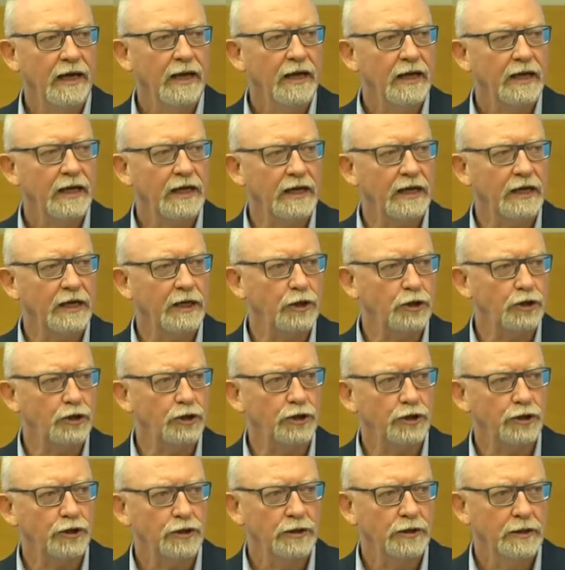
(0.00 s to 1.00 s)

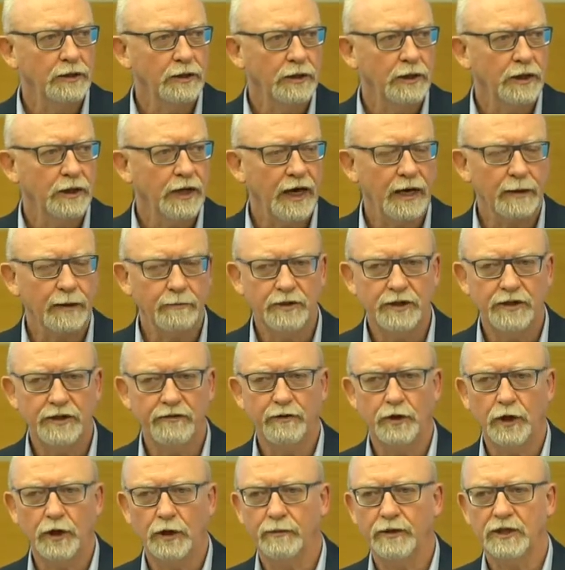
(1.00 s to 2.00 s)
Each captive
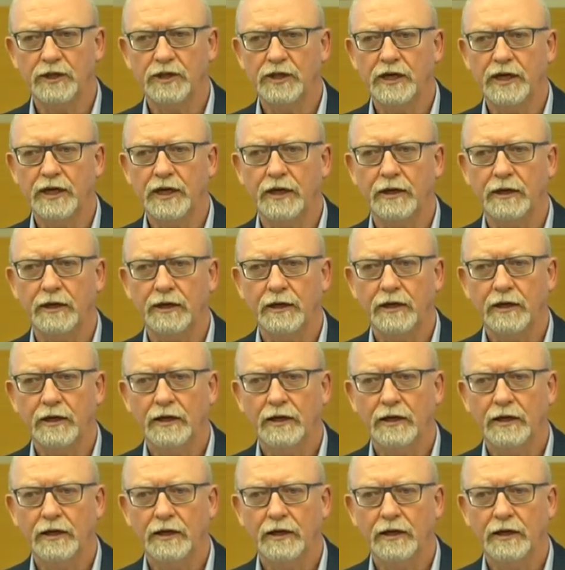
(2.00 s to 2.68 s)
domicile